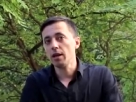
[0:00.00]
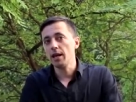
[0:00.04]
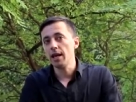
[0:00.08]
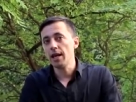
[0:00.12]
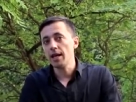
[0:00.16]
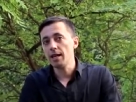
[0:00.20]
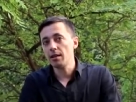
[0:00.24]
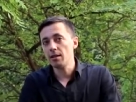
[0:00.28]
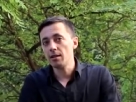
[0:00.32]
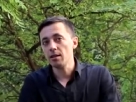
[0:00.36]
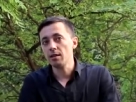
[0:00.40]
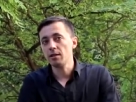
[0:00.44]

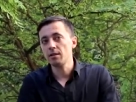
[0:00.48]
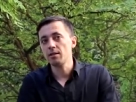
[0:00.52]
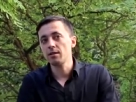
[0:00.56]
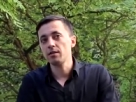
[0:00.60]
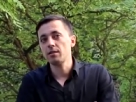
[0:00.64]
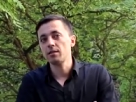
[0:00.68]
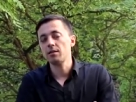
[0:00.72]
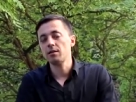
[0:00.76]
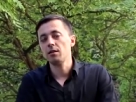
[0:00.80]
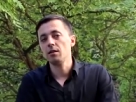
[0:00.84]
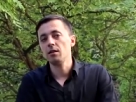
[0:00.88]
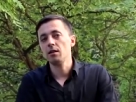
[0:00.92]

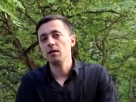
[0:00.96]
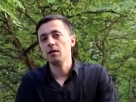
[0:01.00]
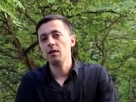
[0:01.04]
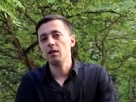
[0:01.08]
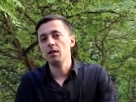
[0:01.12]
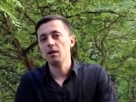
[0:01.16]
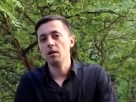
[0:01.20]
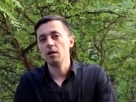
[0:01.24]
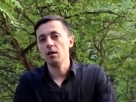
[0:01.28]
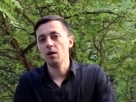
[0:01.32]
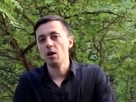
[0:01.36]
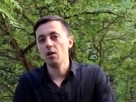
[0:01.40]
ethics
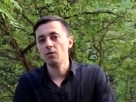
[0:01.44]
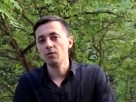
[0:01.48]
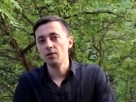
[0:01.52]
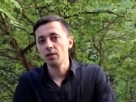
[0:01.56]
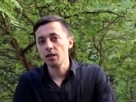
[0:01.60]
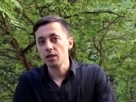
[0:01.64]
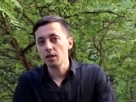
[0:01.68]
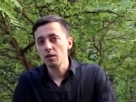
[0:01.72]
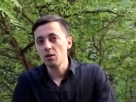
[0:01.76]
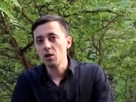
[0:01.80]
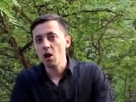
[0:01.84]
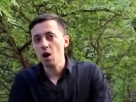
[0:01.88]
uh, of
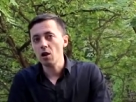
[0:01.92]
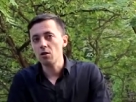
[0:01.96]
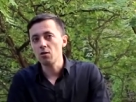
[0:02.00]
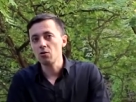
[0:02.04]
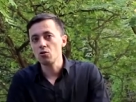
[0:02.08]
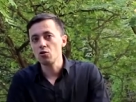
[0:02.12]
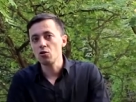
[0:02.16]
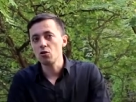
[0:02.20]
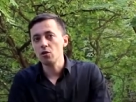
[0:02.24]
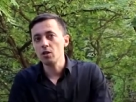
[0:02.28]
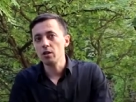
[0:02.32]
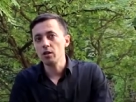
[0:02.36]

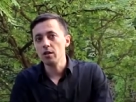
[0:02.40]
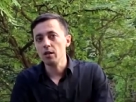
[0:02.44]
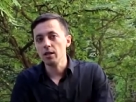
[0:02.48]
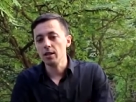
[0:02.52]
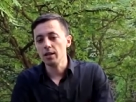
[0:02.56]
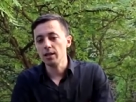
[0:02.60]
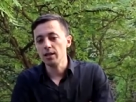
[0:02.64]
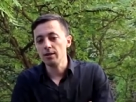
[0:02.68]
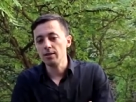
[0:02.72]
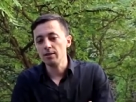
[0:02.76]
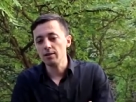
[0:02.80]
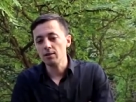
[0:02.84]
technology
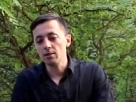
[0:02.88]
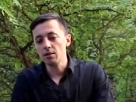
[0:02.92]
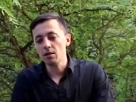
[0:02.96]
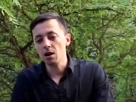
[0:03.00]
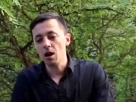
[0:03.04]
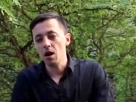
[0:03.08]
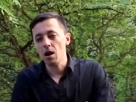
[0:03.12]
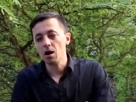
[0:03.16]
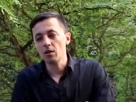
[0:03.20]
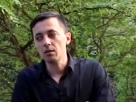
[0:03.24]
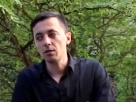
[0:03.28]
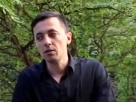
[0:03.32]
is
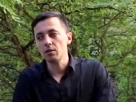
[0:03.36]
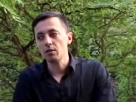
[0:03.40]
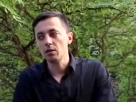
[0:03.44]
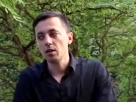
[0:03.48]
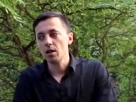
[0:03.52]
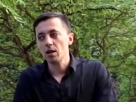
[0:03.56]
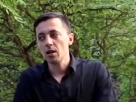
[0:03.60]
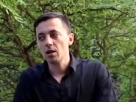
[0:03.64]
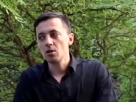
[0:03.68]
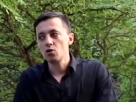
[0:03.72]
not